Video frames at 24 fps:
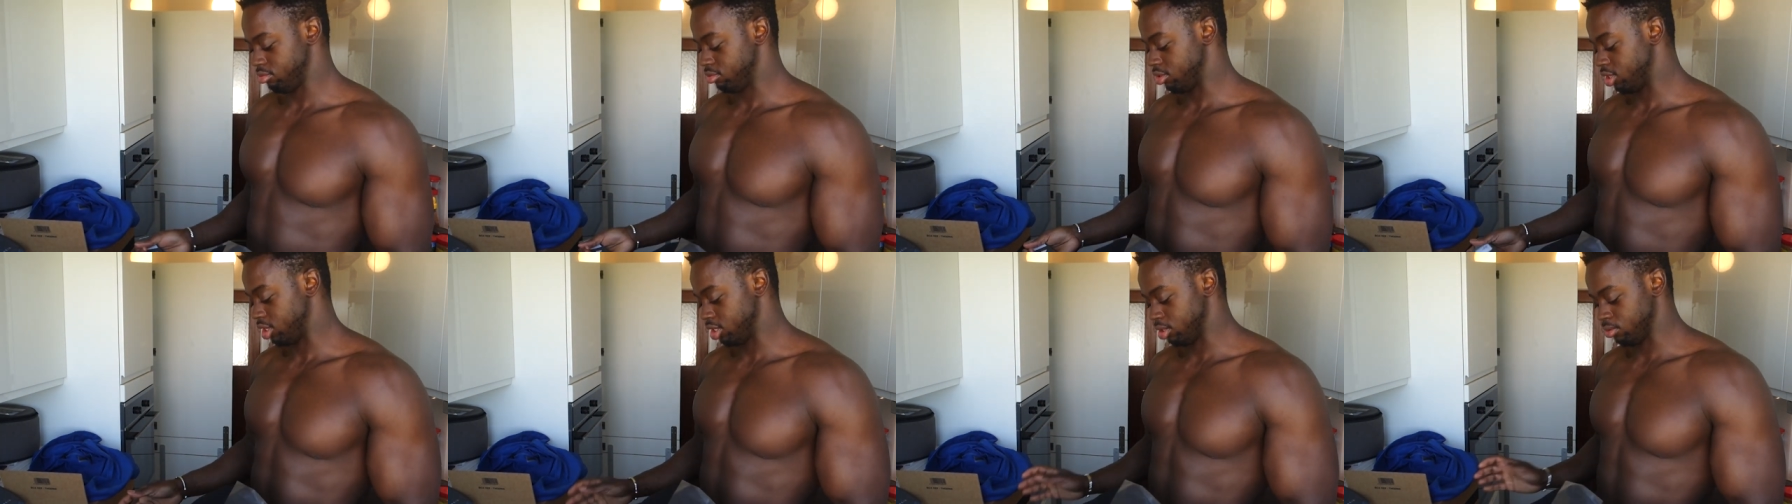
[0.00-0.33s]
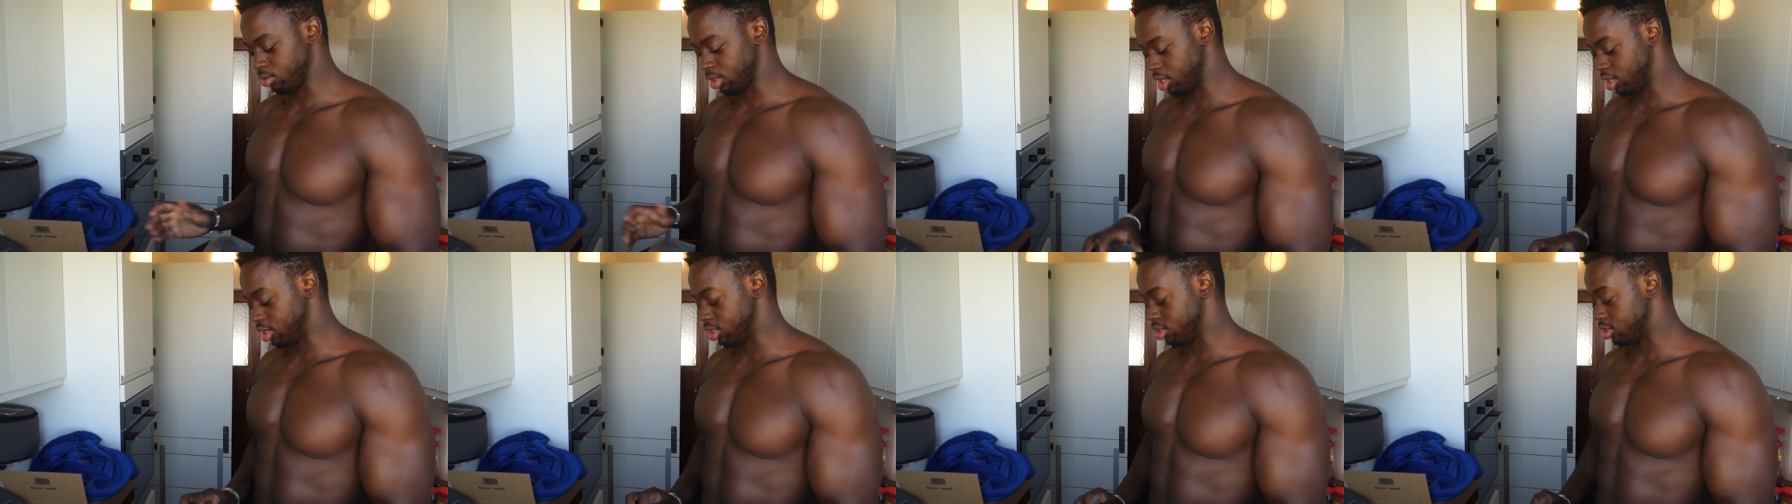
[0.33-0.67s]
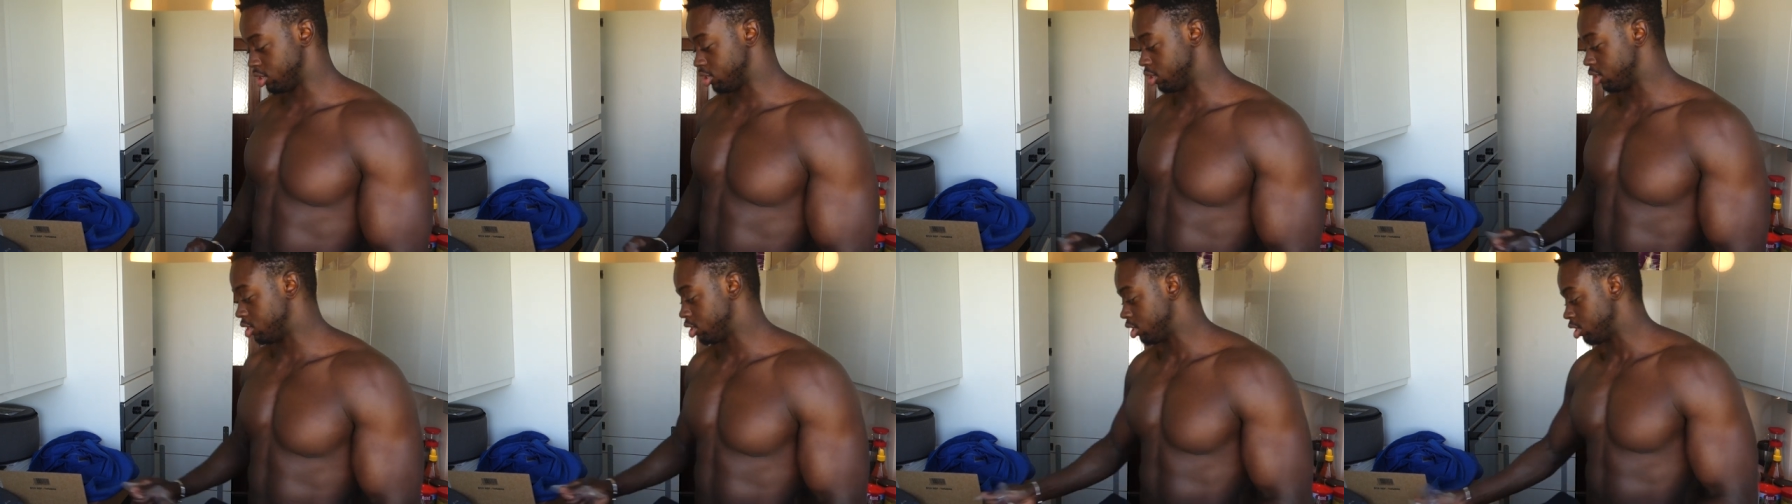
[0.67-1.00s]
it is what it
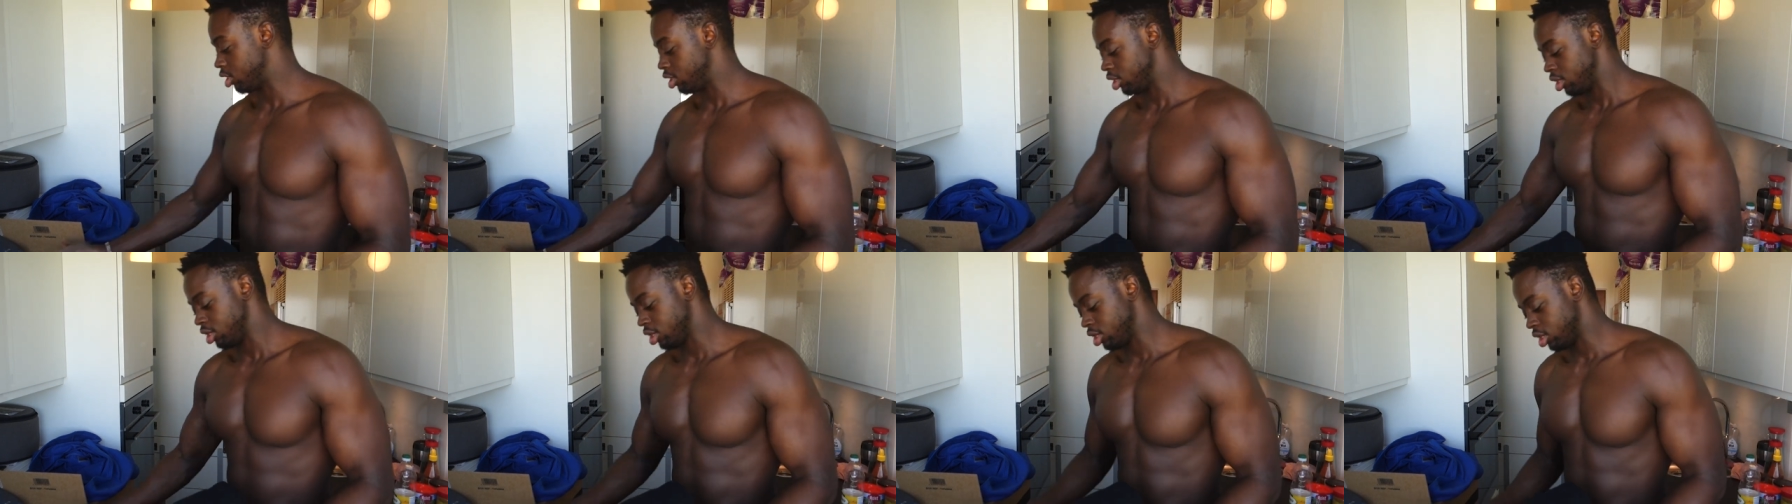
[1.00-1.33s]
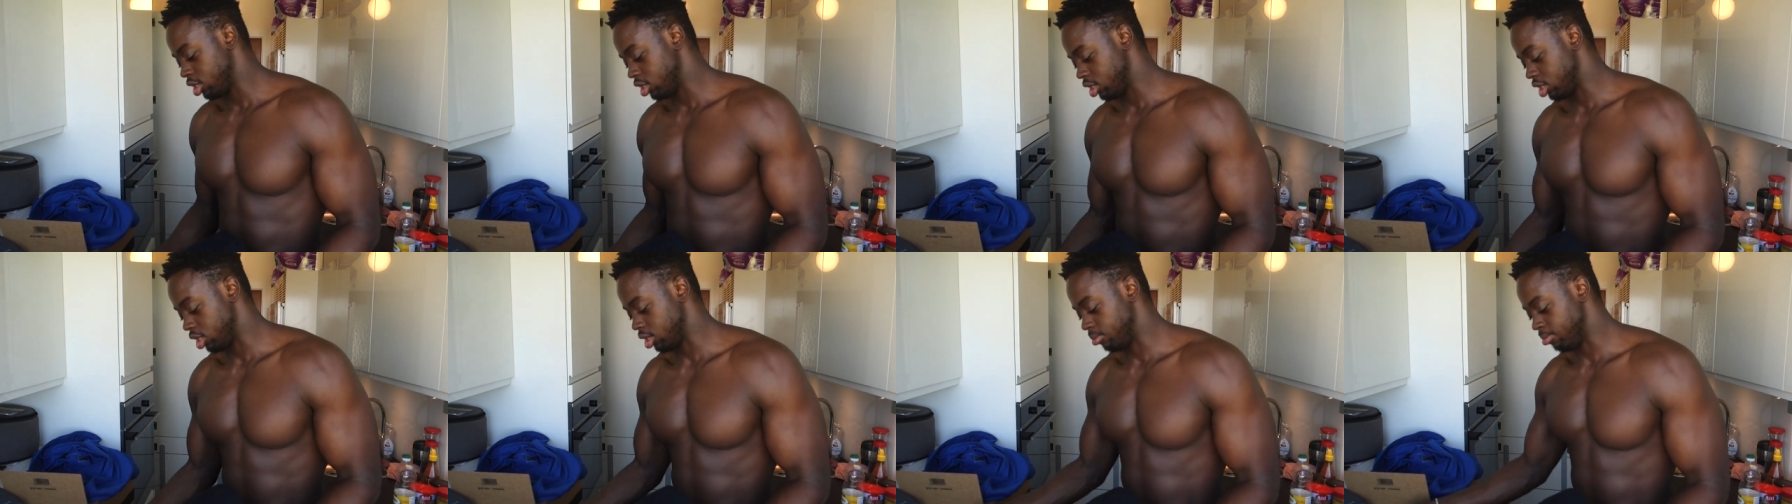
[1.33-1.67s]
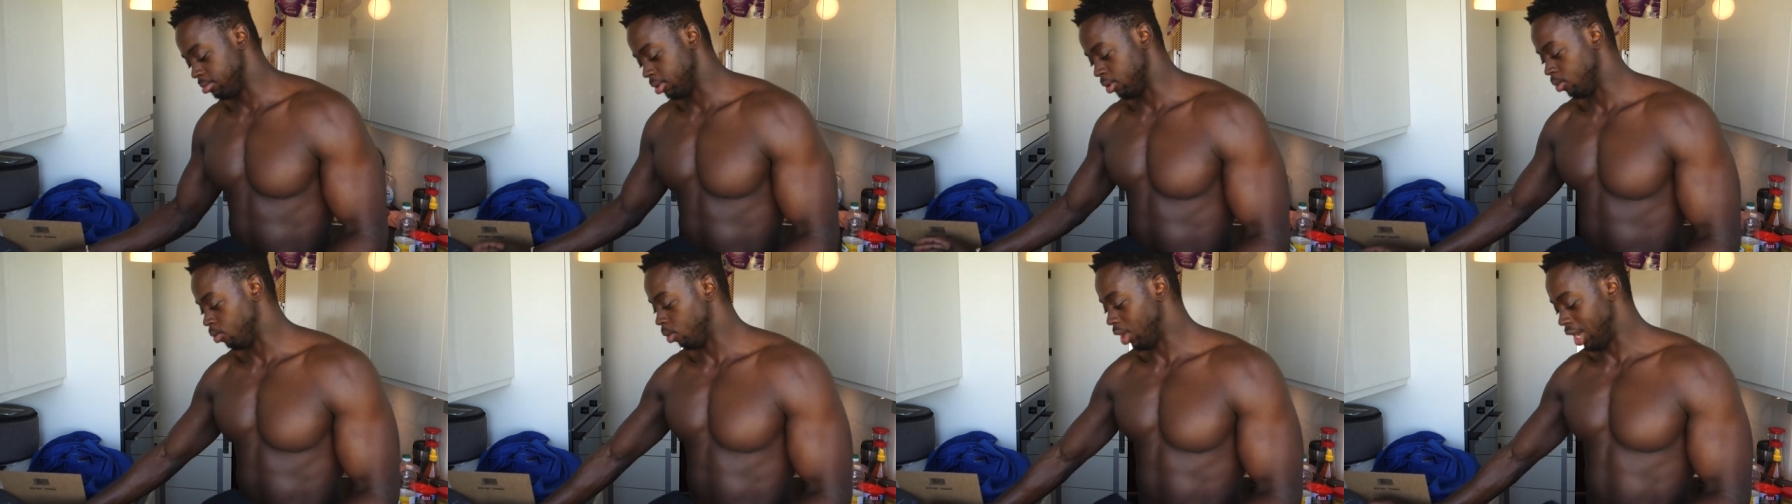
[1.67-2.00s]
is.
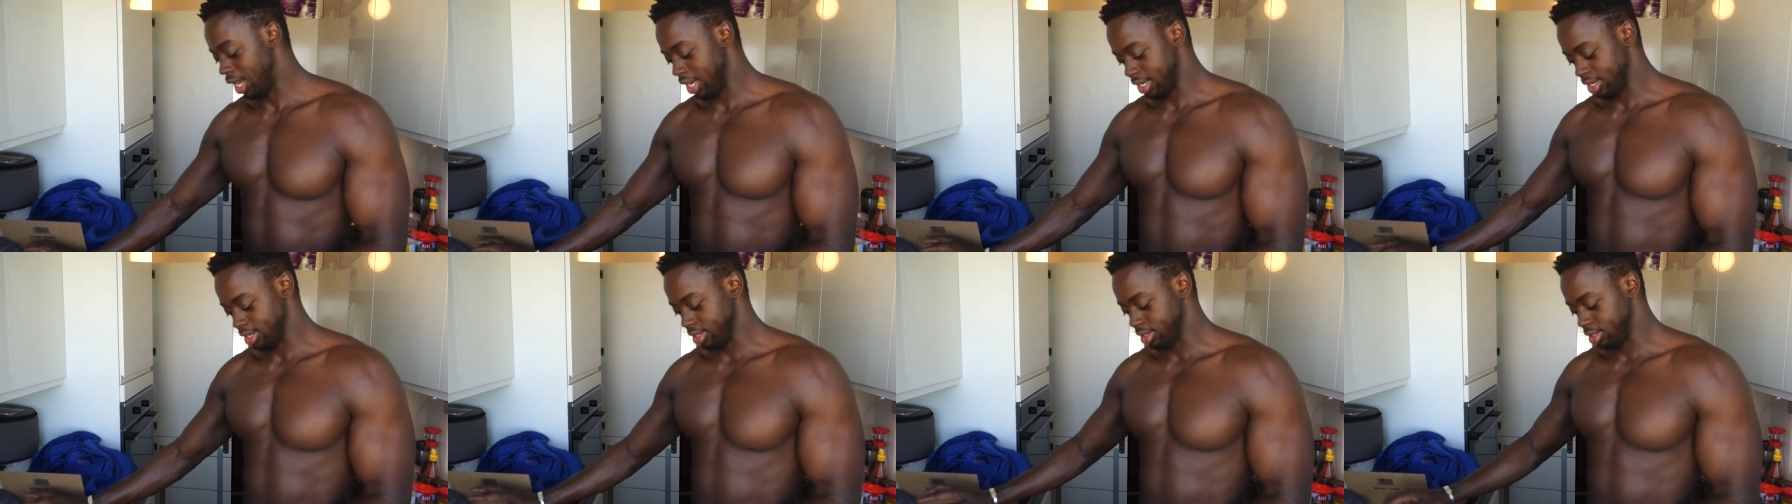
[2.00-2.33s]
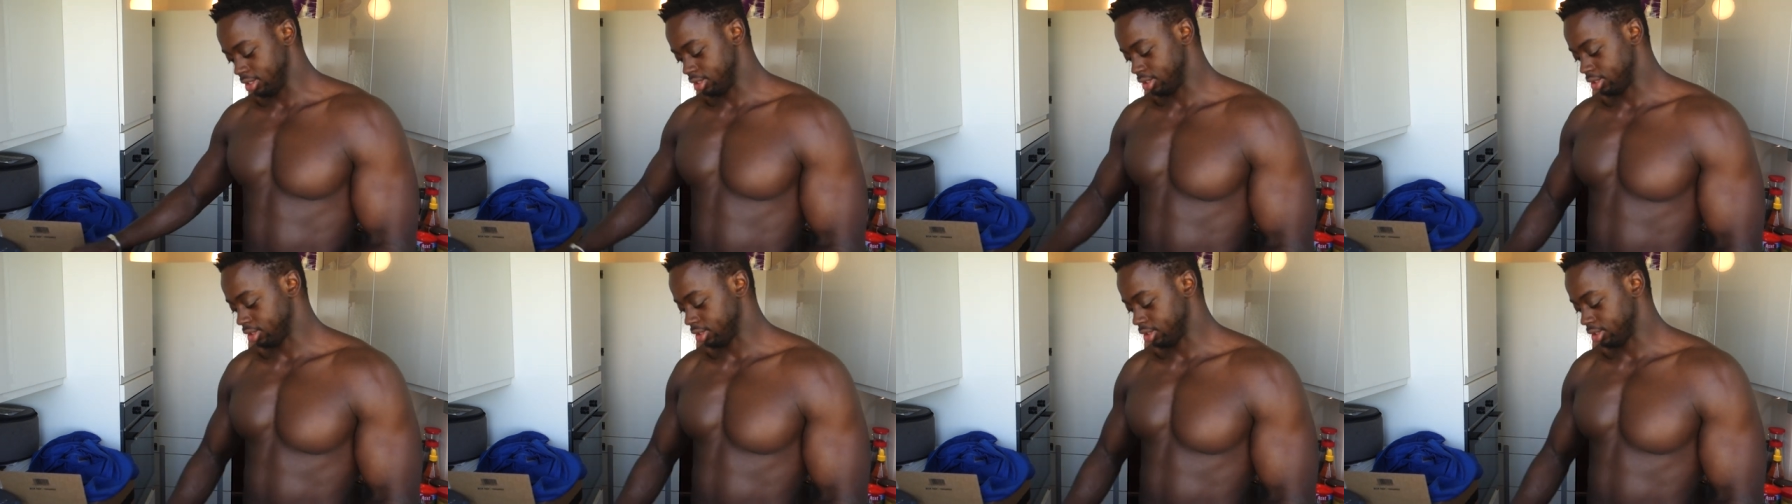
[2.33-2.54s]
Number one,